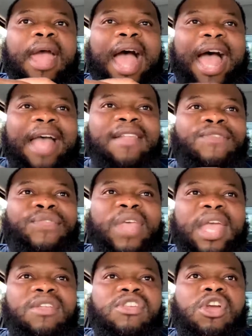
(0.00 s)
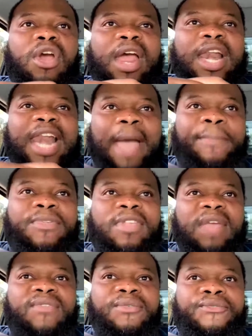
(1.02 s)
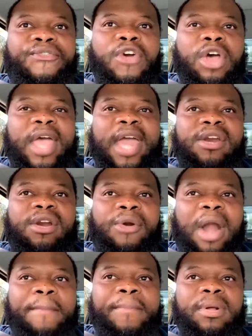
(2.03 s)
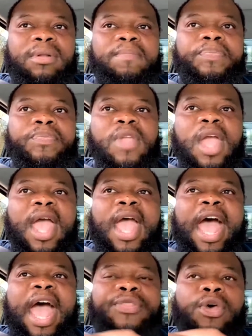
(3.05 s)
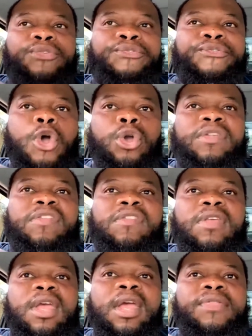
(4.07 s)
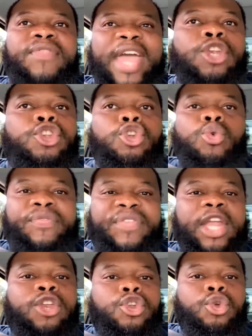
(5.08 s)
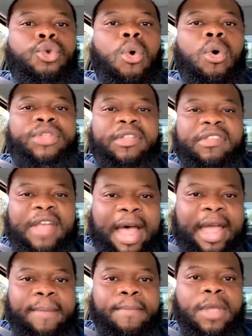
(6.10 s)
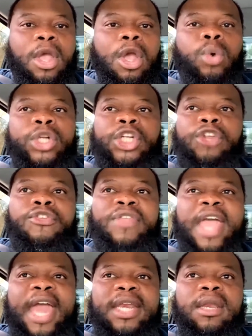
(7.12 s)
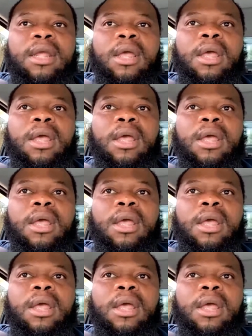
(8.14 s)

as things collapse even further and crumble, and those folks then do what they do all the time, which is to then,